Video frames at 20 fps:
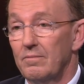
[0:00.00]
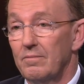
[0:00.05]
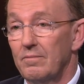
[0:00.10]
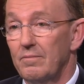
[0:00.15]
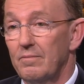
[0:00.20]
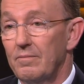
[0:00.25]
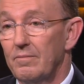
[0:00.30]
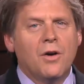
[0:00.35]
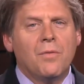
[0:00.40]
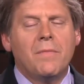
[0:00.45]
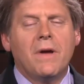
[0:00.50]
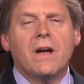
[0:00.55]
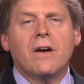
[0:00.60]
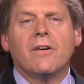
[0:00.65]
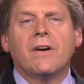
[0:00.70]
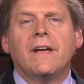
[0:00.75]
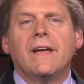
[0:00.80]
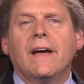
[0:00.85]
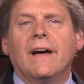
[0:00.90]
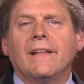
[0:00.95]
You know,
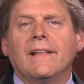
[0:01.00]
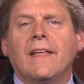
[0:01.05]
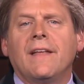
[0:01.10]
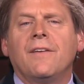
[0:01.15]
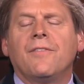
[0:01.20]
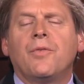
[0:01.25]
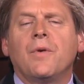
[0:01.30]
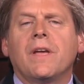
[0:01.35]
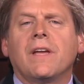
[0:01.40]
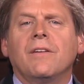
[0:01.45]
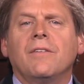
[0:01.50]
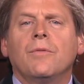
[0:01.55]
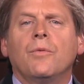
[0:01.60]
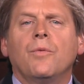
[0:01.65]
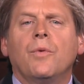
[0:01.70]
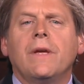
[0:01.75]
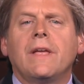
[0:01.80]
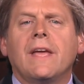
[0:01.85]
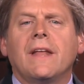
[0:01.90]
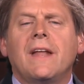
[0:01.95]
Mary, and if we
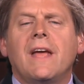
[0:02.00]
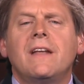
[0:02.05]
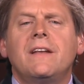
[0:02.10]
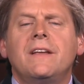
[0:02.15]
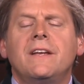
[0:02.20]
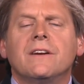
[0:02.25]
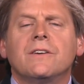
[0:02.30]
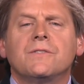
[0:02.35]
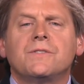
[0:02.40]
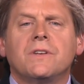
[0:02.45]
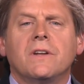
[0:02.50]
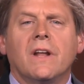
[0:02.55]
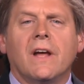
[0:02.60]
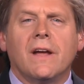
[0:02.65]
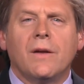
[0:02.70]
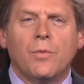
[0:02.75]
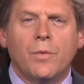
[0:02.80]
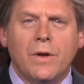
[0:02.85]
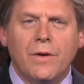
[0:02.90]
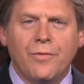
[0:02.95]
can end here
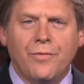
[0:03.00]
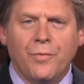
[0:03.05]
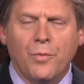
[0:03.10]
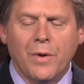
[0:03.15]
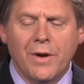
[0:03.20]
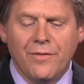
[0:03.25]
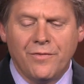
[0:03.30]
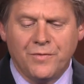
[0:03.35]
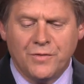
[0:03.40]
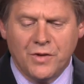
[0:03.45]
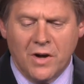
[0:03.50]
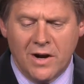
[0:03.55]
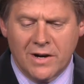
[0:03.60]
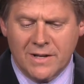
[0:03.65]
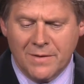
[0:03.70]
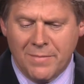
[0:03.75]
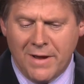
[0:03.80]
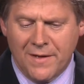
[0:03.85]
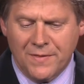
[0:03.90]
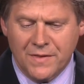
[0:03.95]
tonight, we've
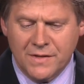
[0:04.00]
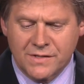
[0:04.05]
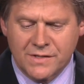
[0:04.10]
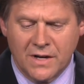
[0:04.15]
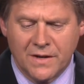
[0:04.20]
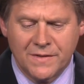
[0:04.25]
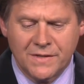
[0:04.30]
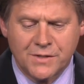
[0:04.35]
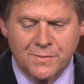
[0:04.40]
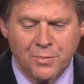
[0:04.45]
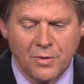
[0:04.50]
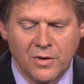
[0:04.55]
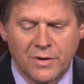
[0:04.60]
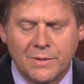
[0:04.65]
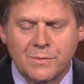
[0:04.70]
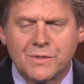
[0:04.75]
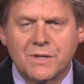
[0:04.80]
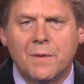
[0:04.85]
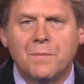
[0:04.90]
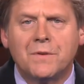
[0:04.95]
talked about this on this
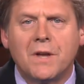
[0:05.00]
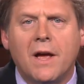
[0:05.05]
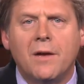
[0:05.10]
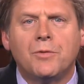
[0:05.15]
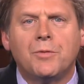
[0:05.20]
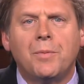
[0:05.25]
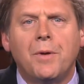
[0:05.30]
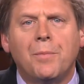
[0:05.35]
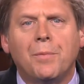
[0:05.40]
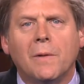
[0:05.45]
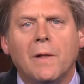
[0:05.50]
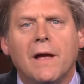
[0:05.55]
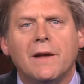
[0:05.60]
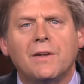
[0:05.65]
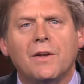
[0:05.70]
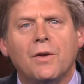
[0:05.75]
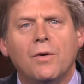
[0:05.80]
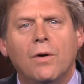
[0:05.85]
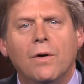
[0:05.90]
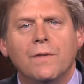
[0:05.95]
program. Sometimes people
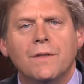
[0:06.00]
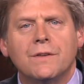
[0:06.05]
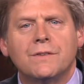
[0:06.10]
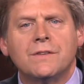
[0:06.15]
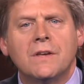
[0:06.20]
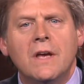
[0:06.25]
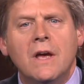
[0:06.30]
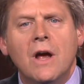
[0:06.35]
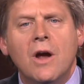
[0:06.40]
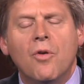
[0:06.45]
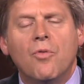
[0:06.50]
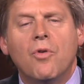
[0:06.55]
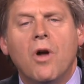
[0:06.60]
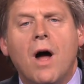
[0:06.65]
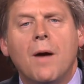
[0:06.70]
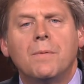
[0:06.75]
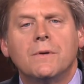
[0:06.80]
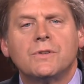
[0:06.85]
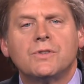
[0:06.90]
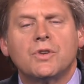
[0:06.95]
like to call this
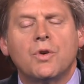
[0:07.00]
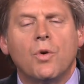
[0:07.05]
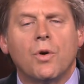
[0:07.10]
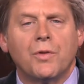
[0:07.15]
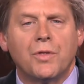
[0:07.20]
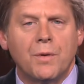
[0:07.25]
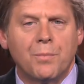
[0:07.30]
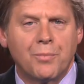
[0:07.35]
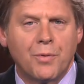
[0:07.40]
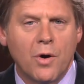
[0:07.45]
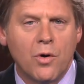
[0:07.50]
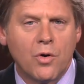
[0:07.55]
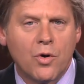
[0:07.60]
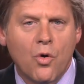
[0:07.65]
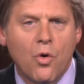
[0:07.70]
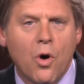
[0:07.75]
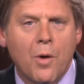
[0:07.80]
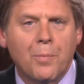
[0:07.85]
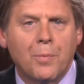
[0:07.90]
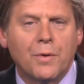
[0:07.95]
Roberts Court, the
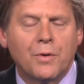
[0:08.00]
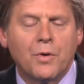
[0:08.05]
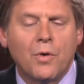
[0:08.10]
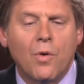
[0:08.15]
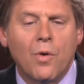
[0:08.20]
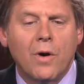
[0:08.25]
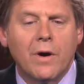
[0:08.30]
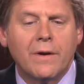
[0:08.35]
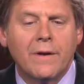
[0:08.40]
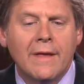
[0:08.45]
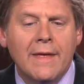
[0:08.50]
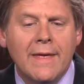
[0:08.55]
pro-corporate court,